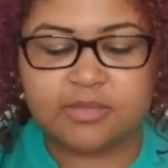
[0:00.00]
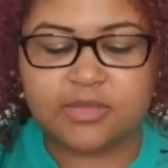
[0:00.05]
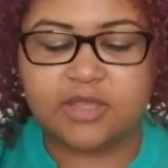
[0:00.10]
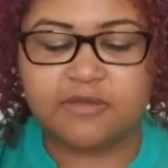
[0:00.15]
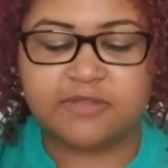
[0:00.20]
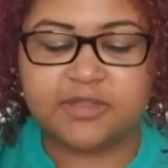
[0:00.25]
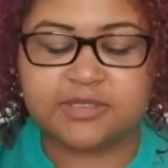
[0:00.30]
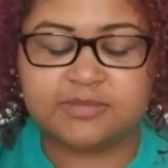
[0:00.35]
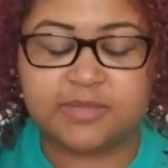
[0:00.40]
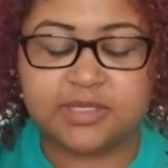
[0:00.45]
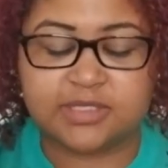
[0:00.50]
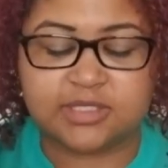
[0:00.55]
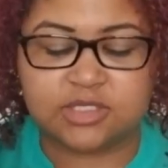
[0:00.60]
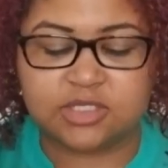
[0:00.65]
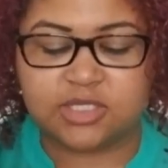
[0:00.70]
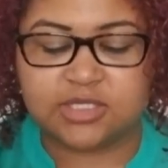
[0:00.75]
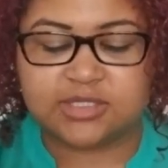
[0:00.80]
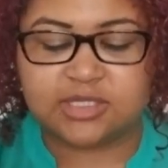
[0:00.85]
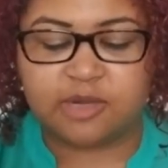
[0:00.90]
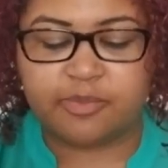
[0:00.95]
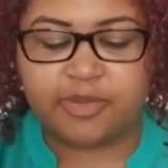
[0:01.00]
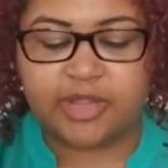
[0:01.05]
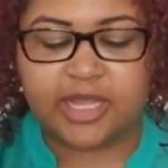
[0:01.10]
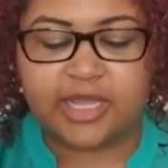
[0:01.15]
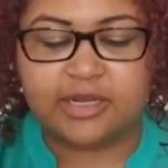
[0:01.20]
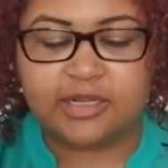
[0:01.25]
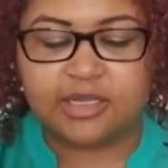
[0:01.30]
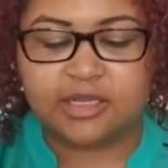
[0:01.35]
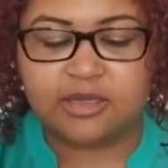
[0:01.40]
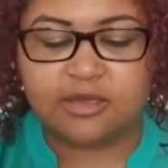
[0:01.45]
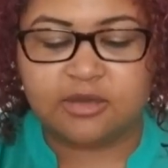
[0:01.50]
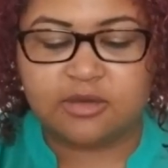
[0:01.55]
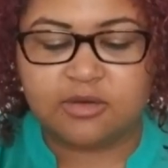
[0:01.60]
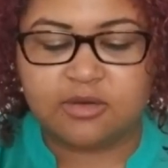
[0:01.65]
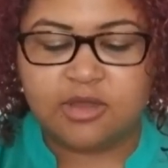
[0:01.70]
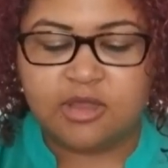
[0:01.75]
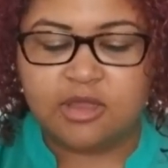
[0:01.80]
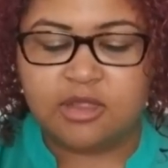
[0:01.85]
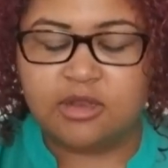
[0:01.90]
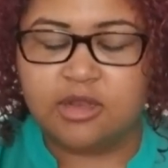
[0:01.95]
If this message doesn't apply to you,
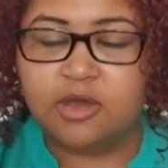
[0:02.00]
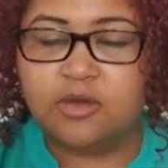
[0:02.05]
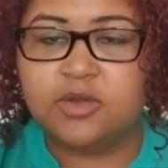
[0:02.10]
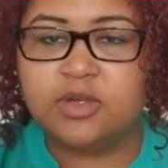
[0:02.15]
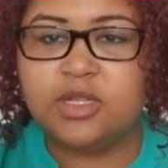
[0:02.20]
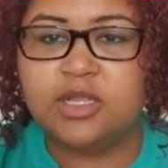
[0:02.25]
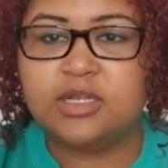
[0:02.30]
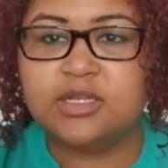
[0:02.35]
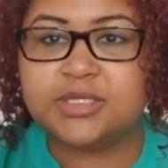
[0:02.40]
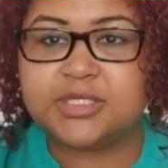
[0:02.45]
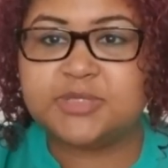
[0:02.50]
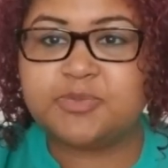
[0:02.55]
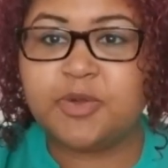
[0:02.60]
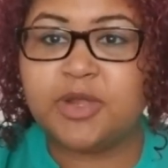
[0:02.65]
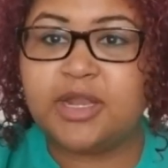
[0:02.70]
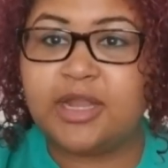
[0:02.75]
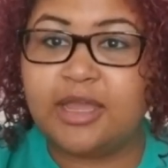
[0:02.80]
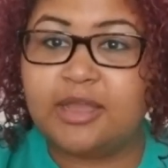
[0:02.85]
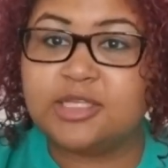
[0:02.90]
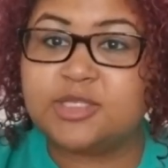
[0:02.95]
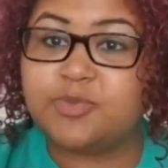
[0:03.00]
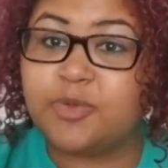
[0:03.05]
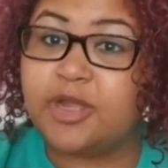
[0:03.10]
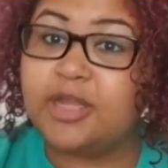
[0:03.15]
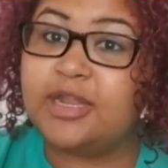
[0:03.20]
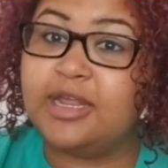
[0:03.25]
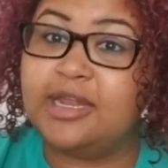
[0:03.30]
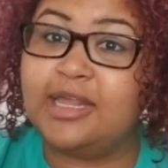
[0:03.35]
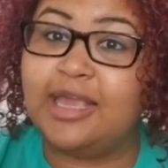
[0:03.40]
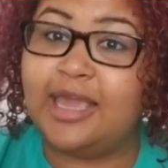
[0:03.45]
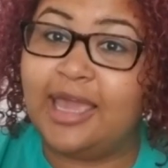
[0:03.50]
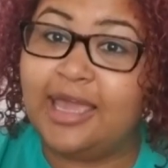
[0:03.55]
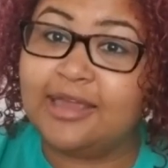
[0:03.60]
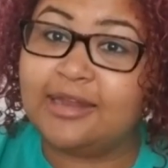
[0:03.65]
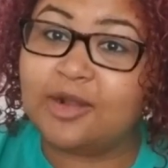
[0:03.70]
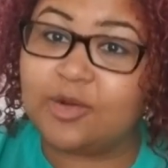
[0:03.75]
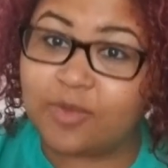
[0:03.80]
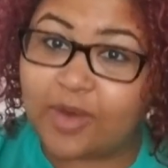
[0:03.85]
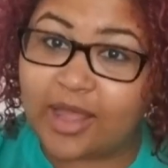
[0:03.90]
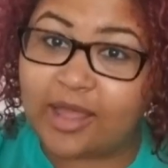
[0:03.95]
no need to spread spread any
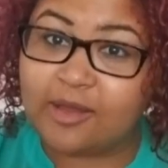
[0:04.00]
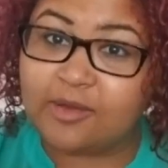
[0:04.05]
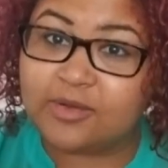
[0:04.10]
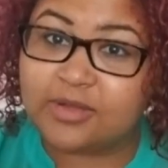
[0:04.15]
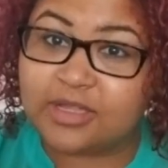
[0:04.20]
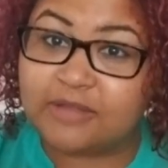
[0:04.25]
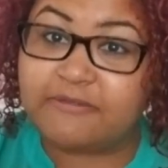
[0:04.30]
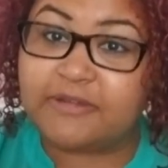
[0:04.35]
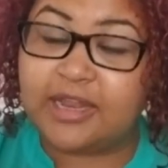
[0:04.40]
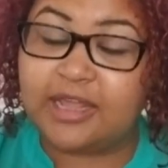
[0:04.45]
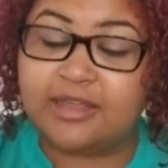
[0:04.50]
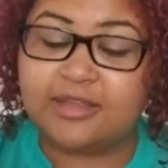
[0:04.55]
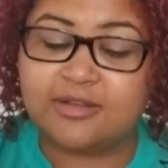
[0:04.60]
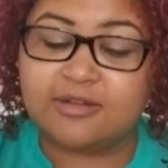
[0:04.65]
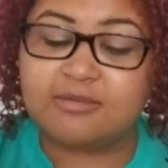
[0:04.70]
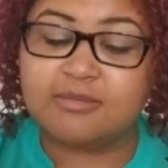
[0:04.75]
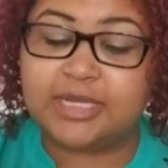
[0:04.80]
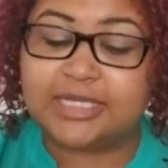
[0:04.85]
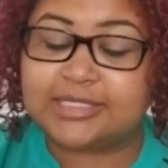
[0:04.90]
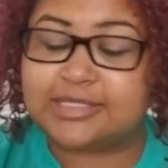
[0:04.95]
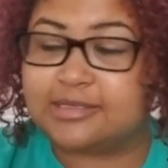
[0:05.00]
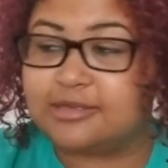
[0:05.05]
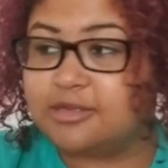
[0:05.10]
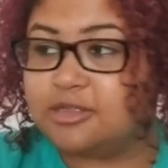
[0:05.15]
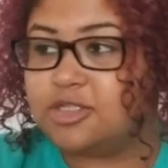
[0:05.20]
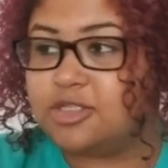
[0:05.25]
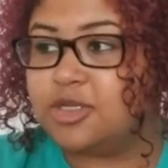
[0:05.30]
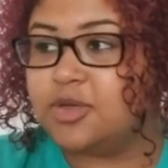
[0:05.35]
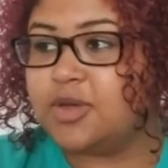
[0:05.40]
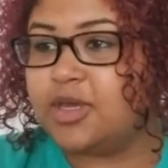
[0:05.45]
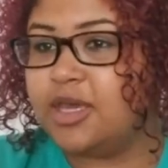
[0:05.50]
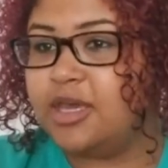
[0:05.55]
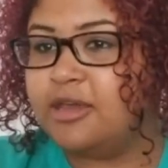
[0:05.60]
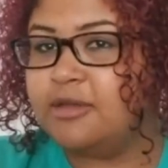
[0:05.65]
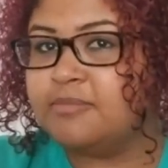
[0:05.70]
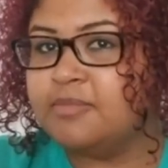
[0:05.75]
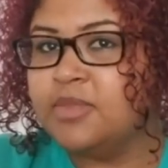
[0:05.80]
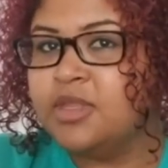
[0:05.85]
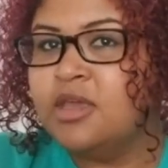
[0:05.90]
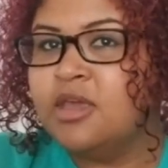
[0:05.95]
hate around if it ain't your message, okay?